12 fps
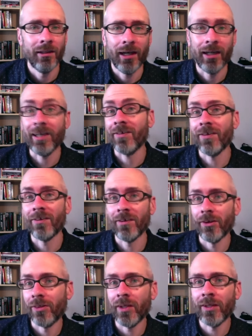I guess it's
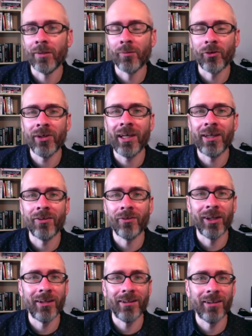a good thing that Marie
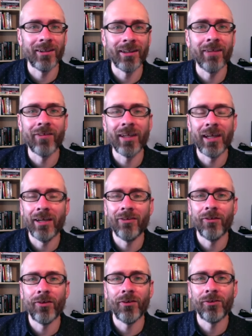Antoinette didn't live in the
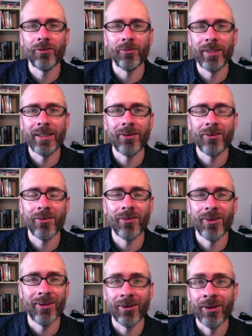age of social media
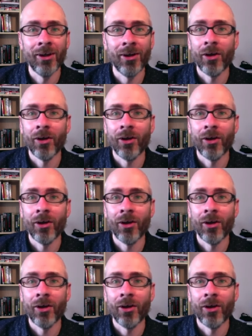so that